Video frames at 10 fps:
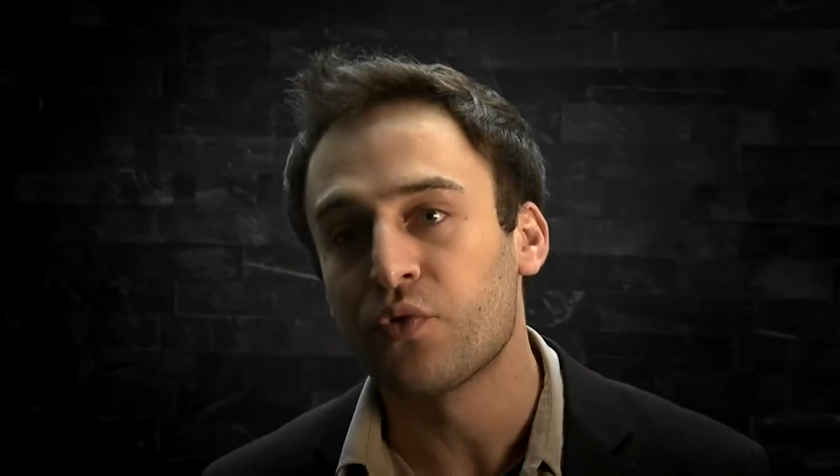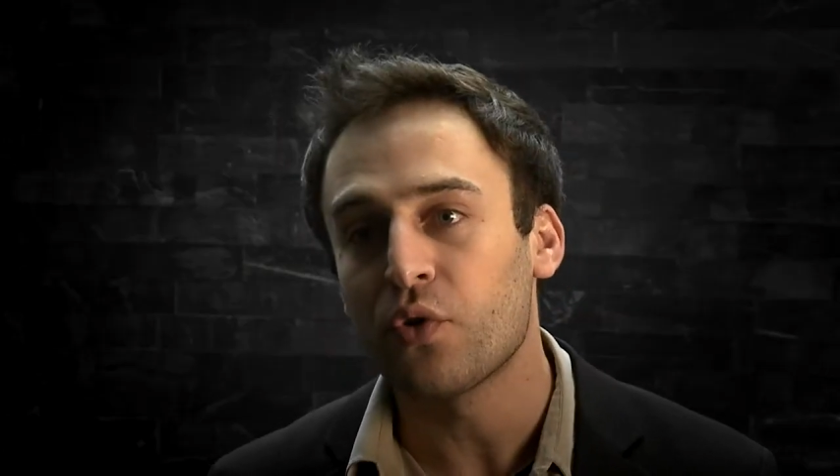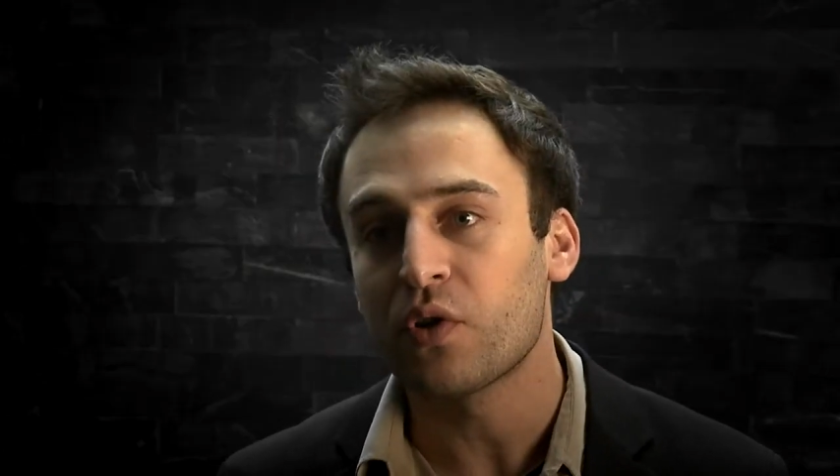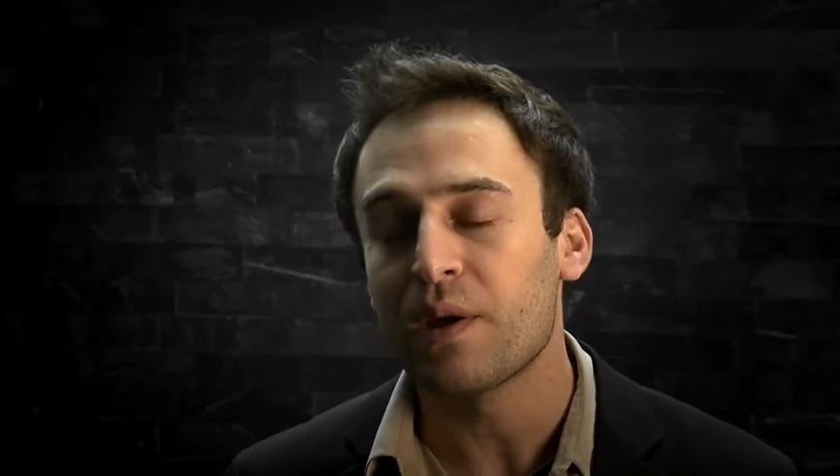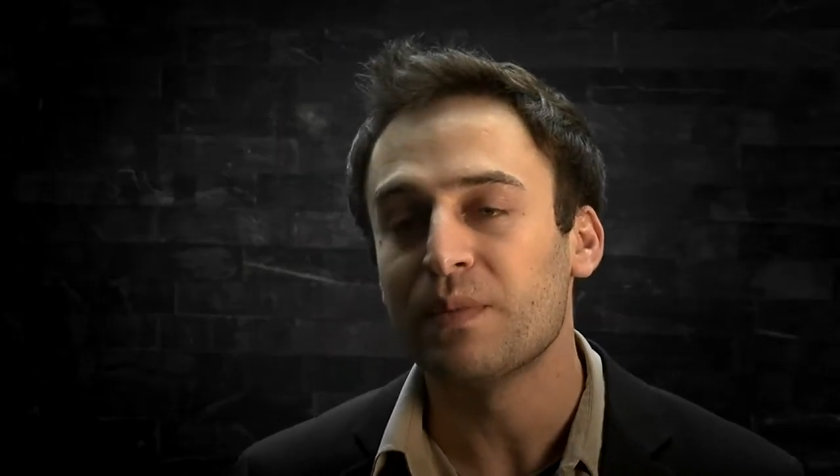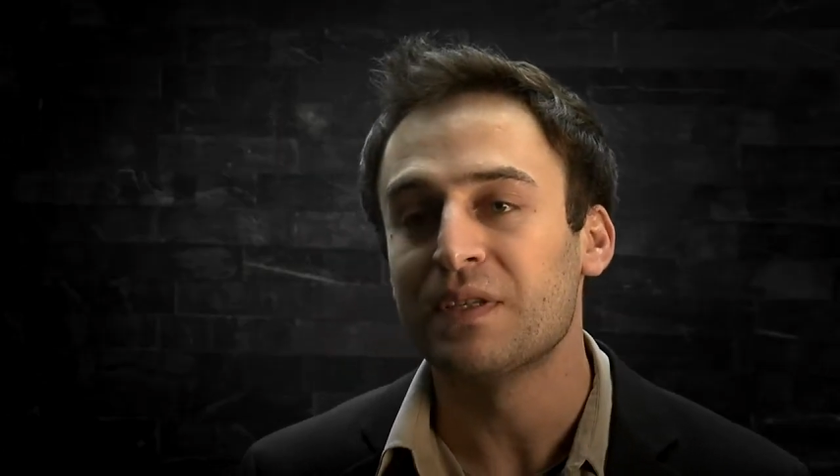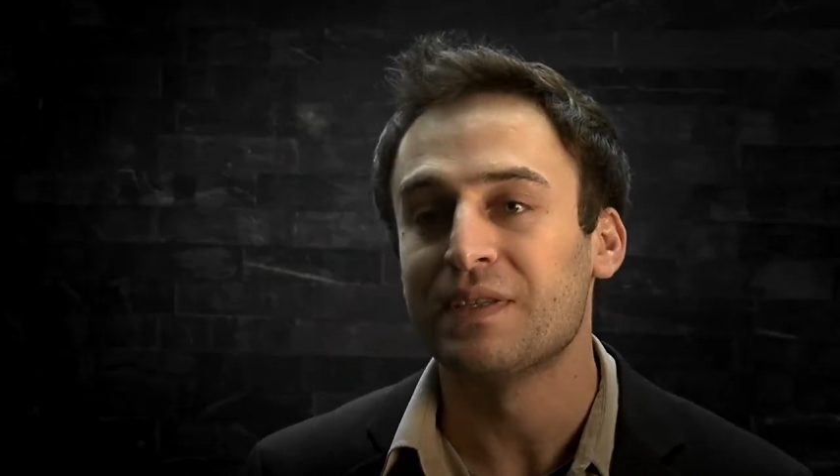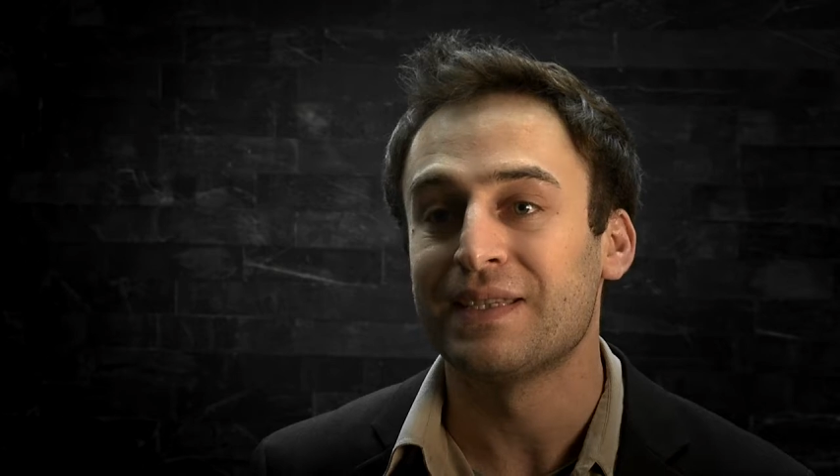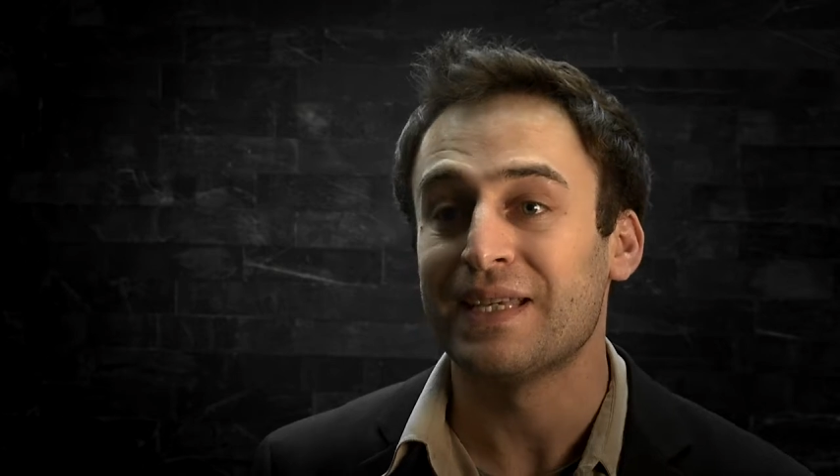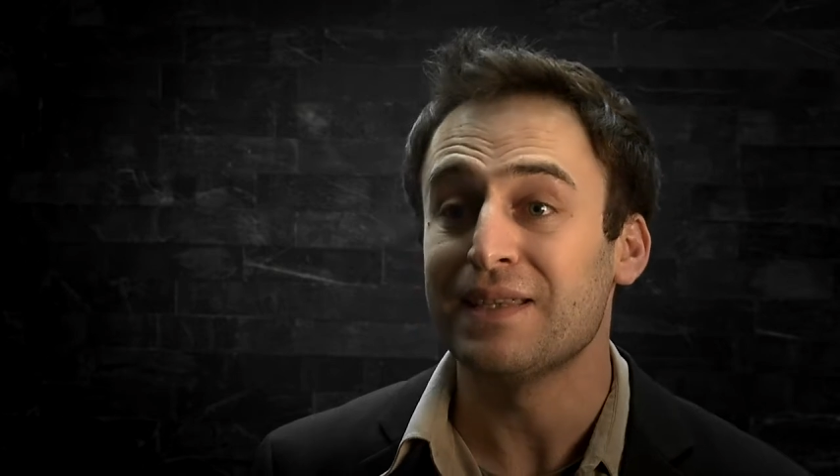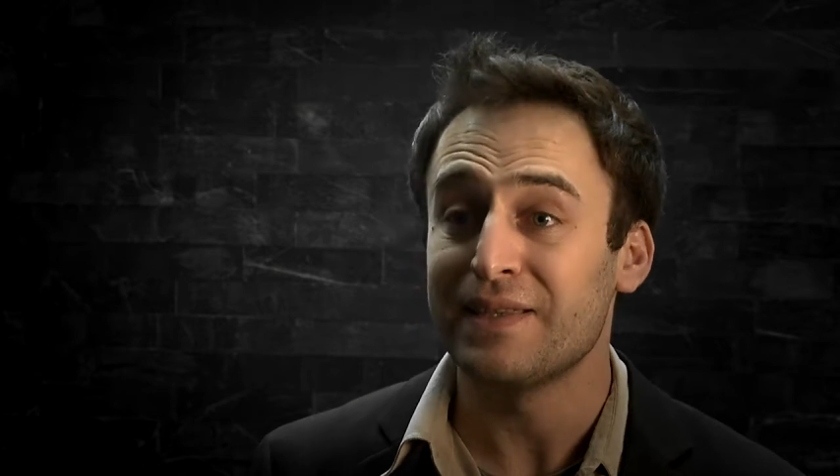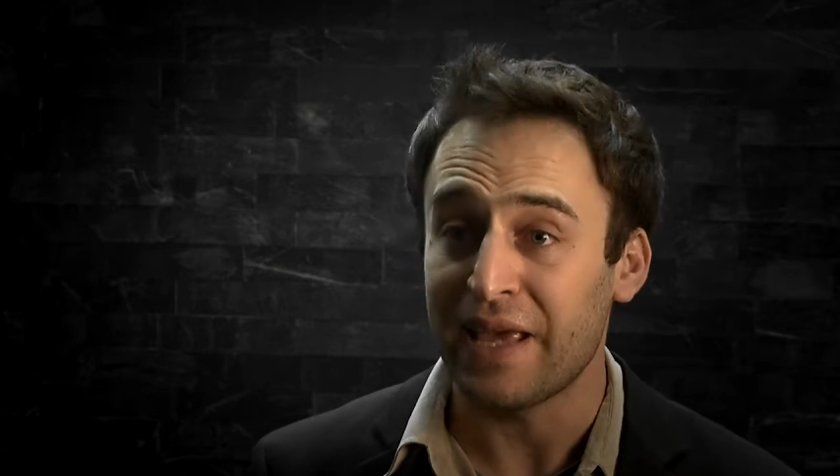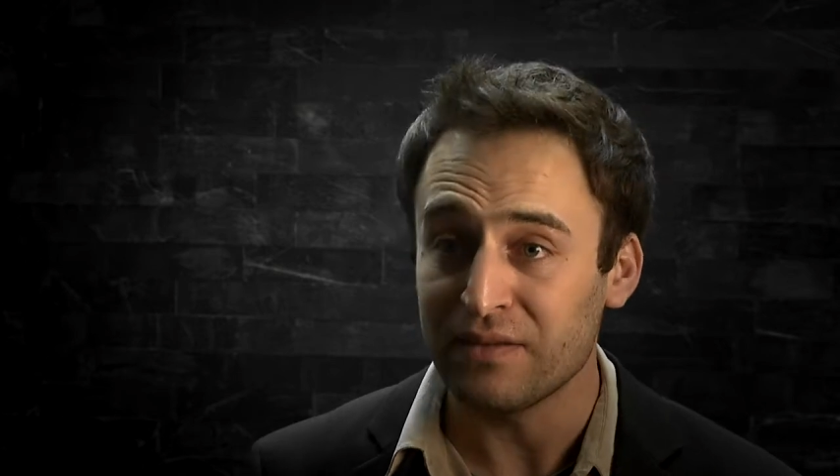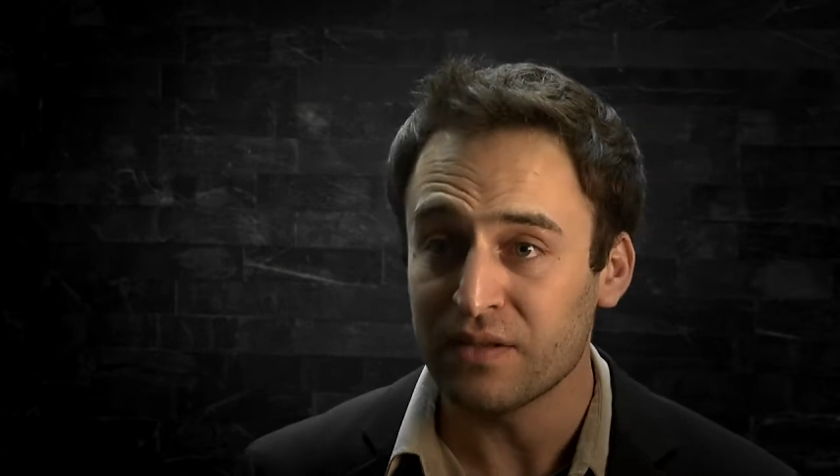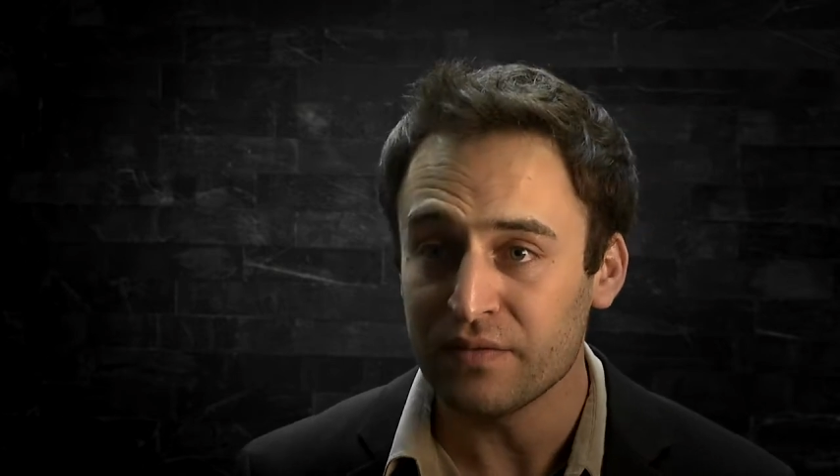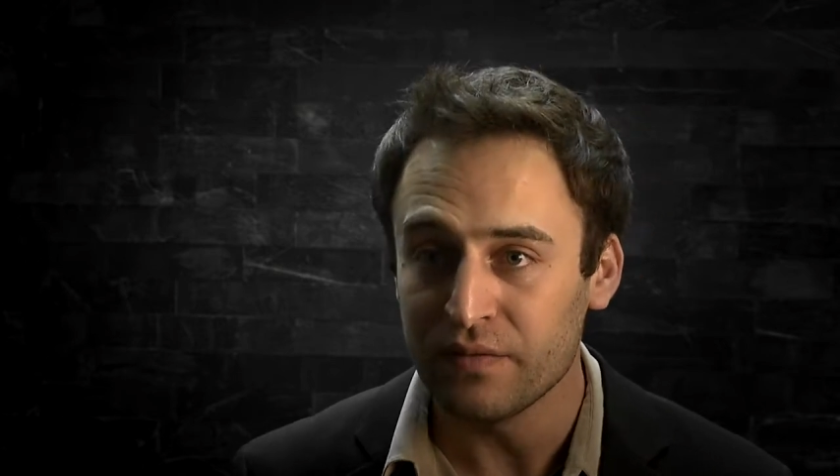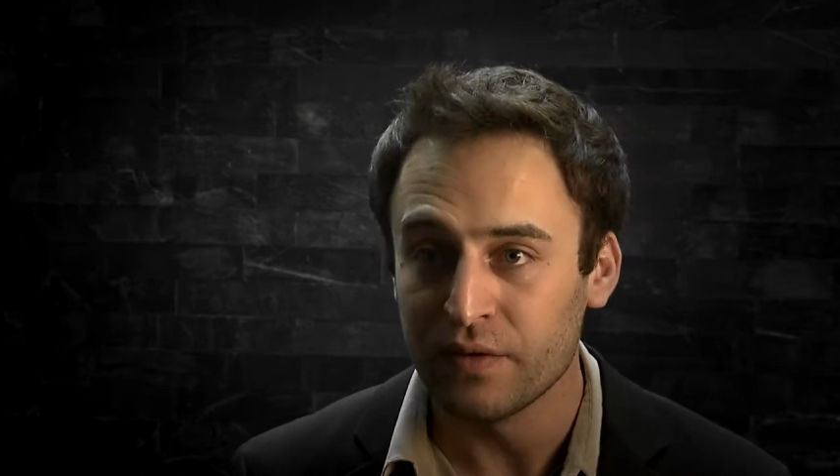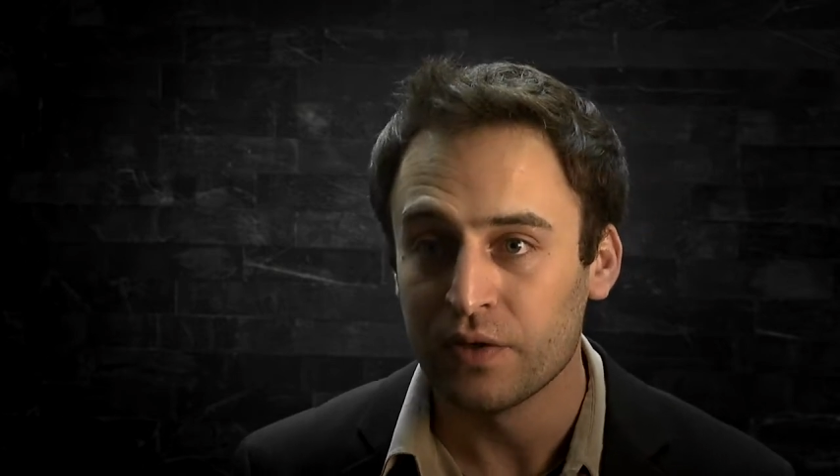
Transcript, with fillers: program is intensive,